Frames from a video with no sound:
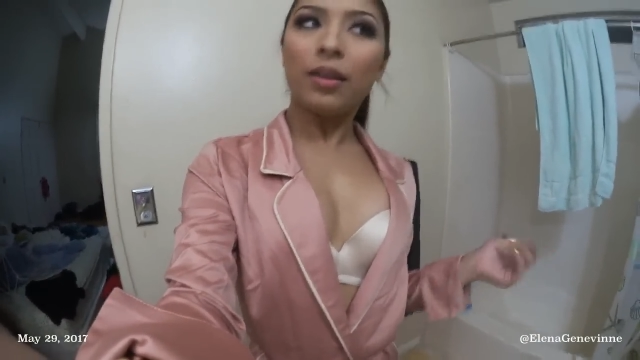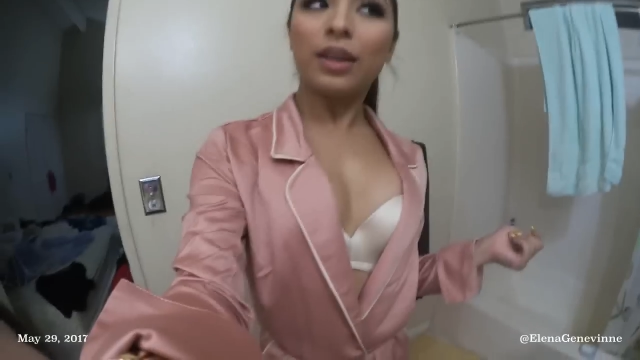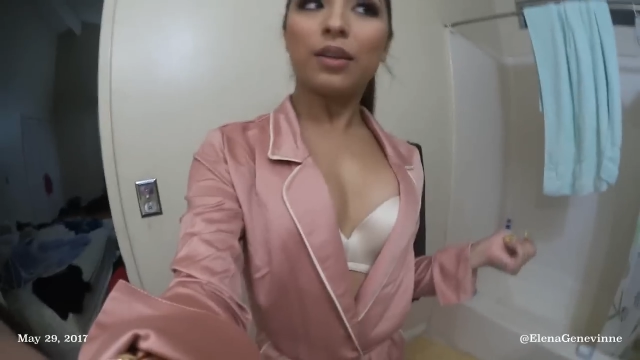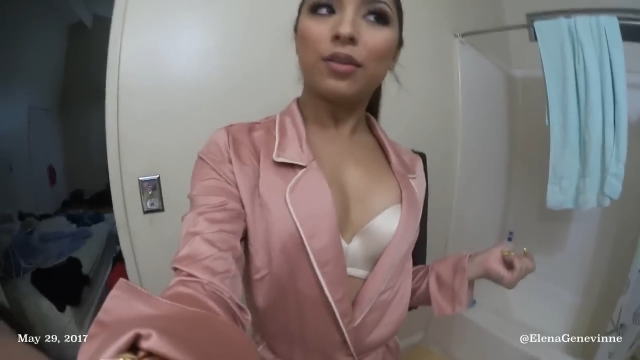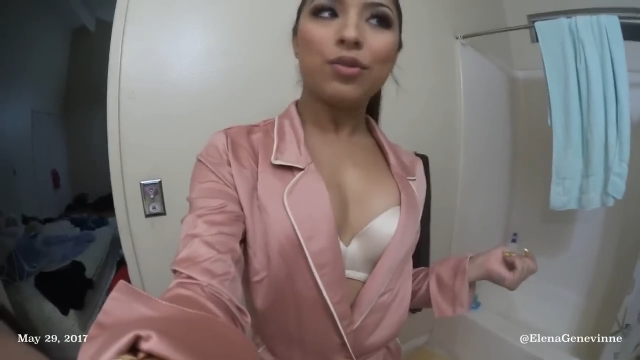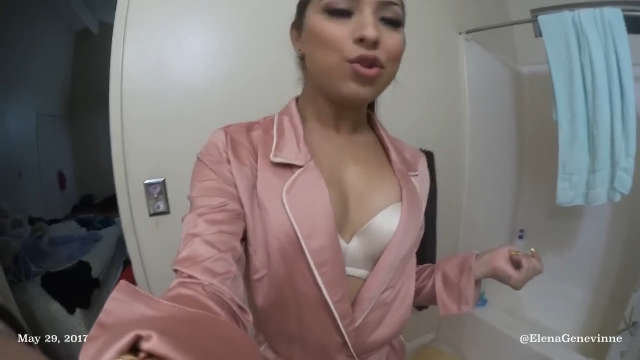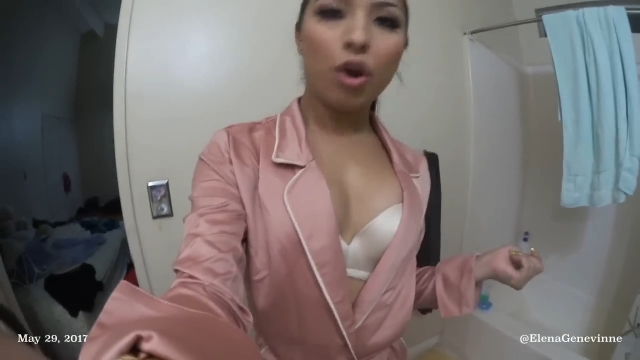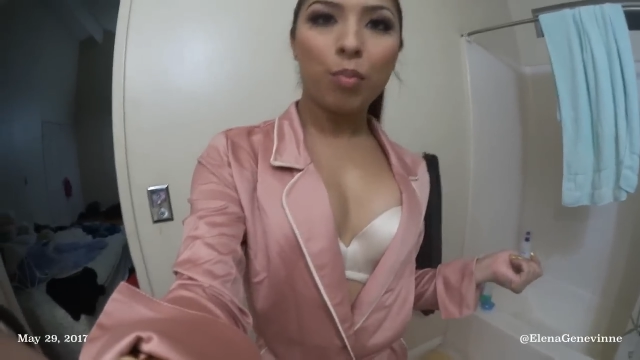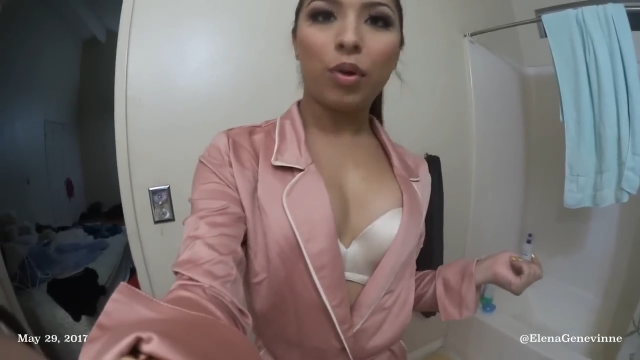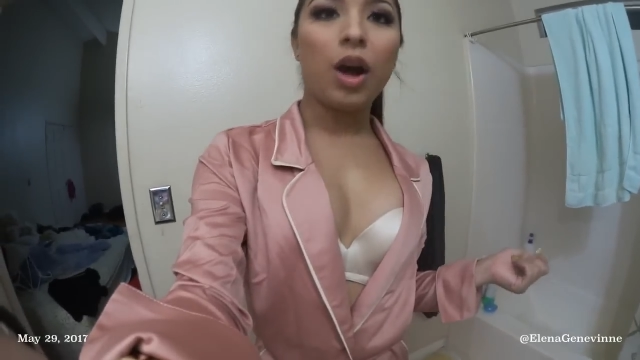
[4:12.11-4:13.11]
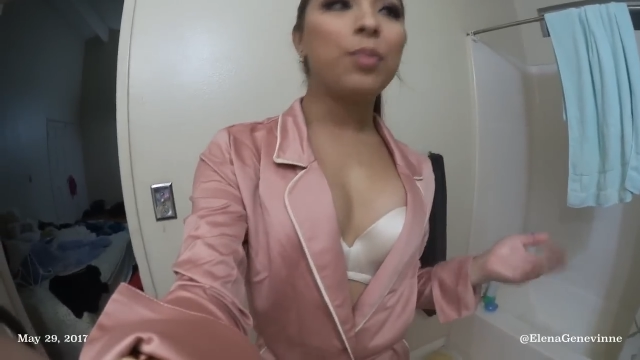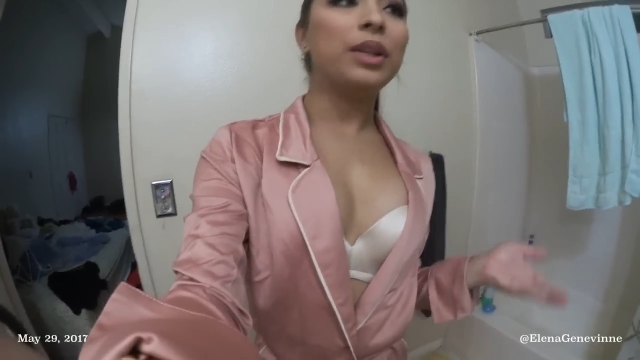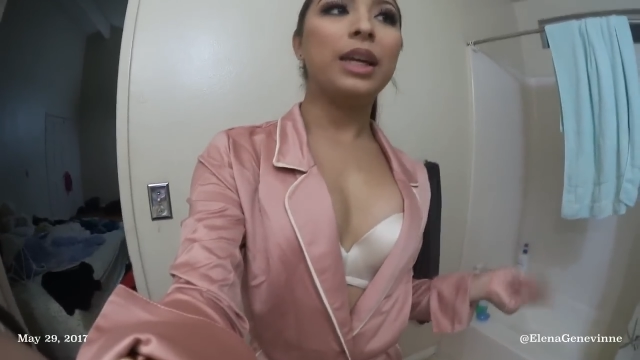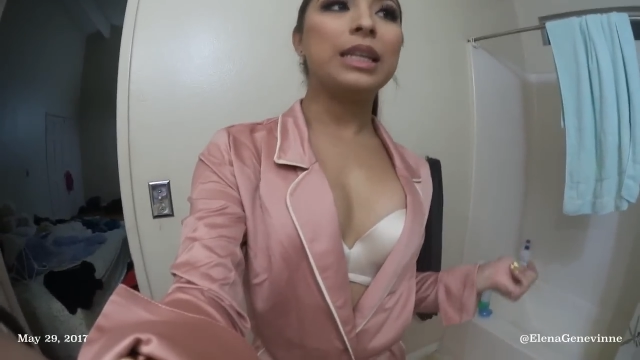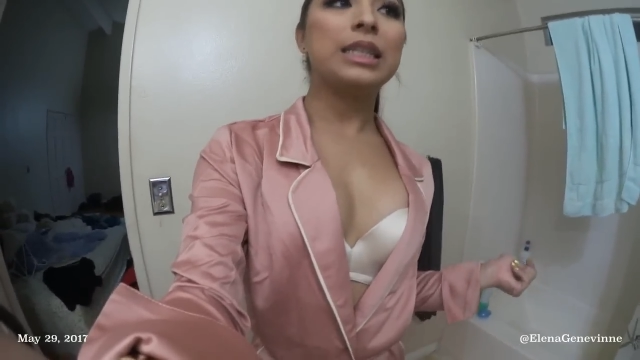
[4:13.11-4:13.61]
like, no bra,
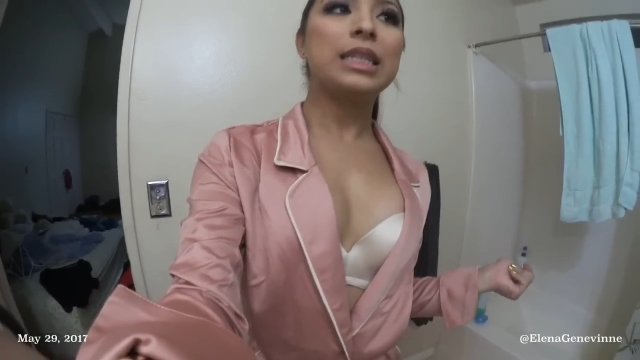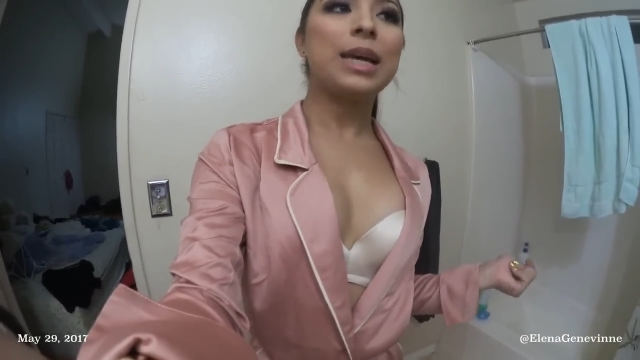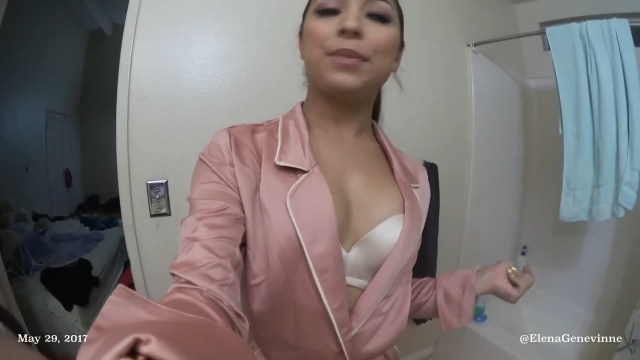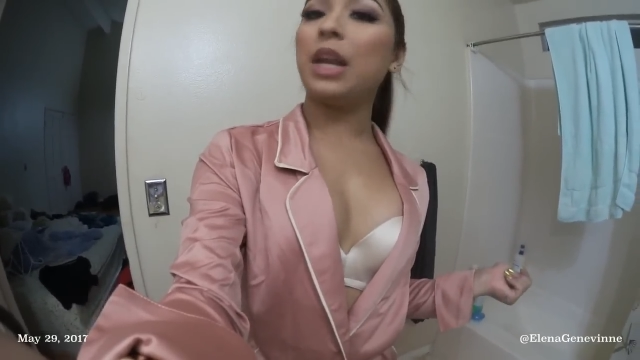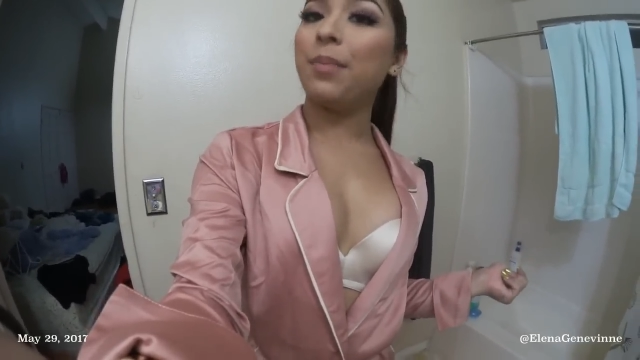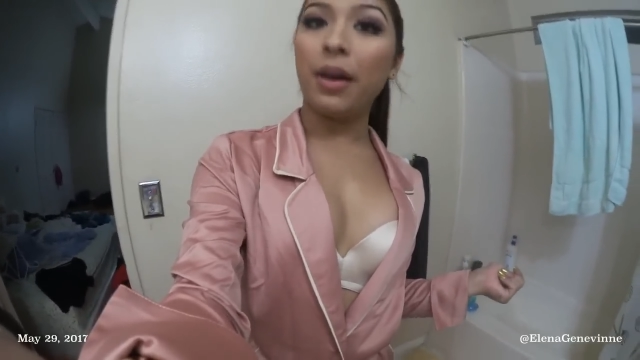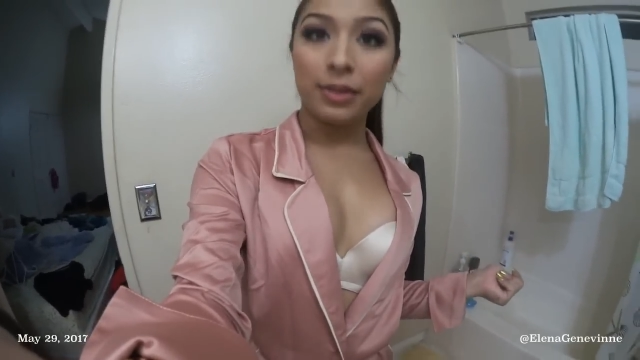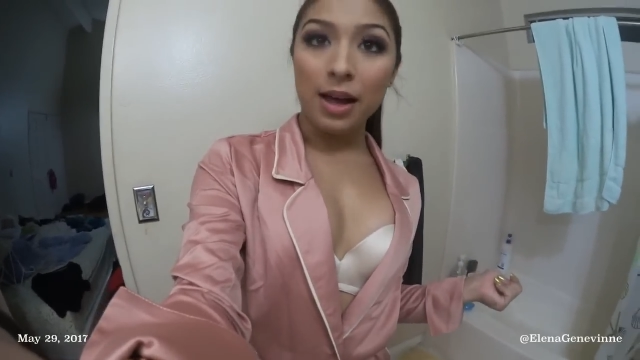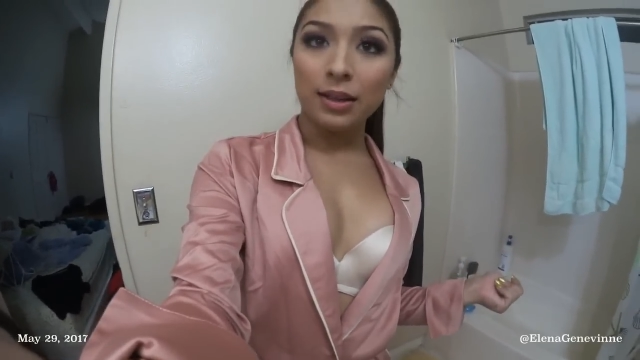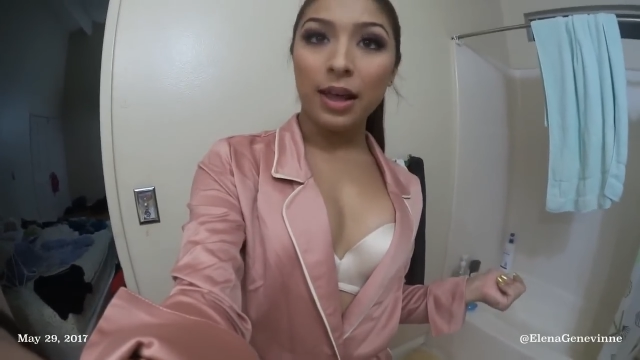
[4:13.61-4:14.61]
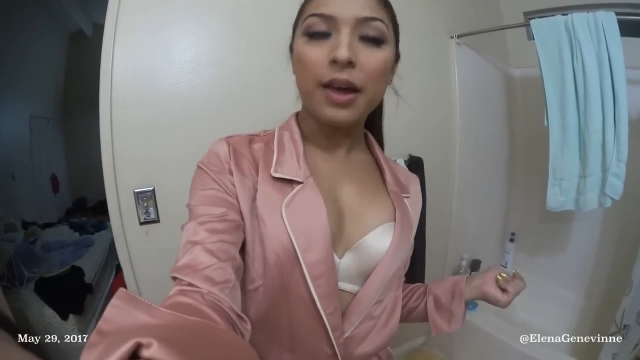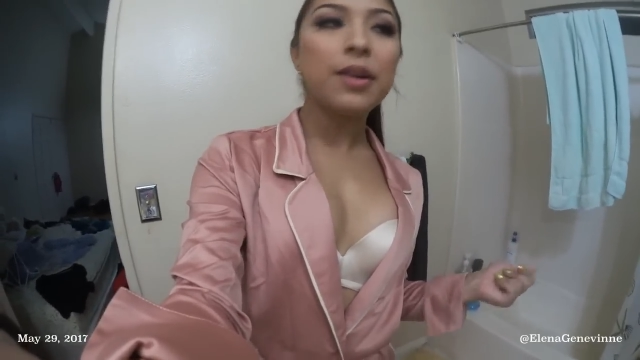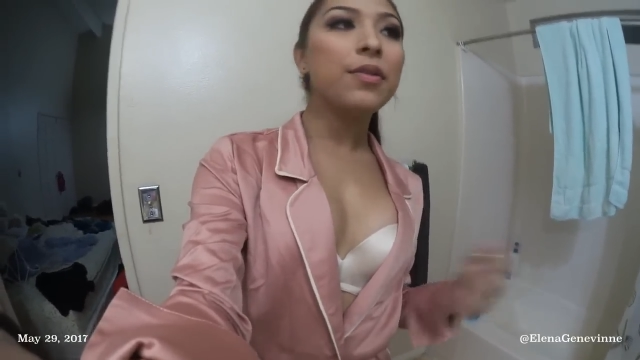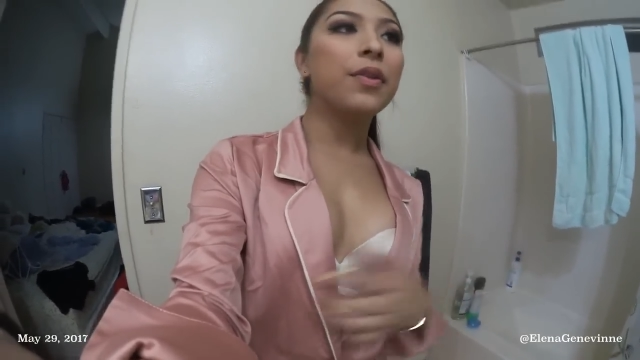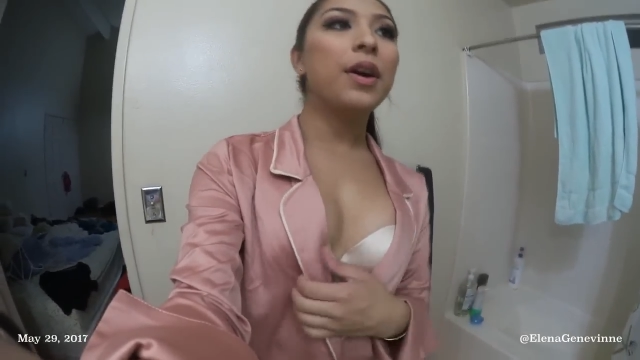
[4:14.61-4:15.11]
but like, since I'm not about that
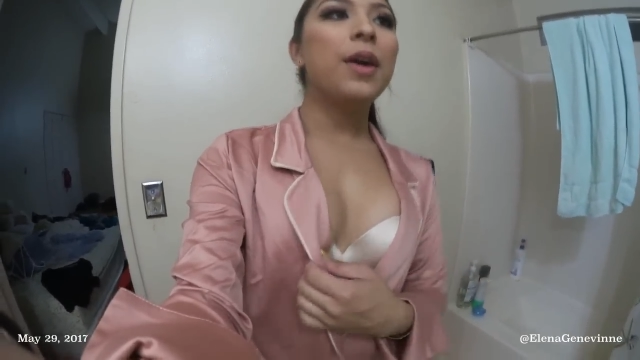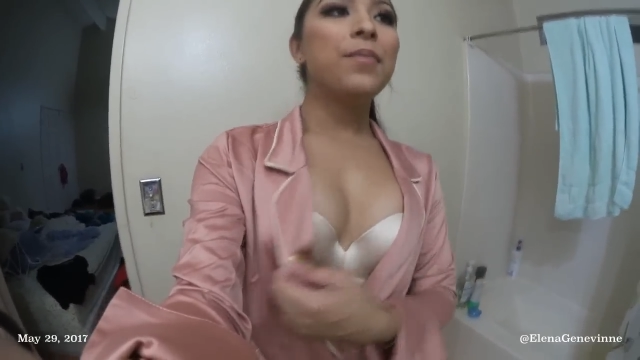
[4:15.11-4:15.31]
life,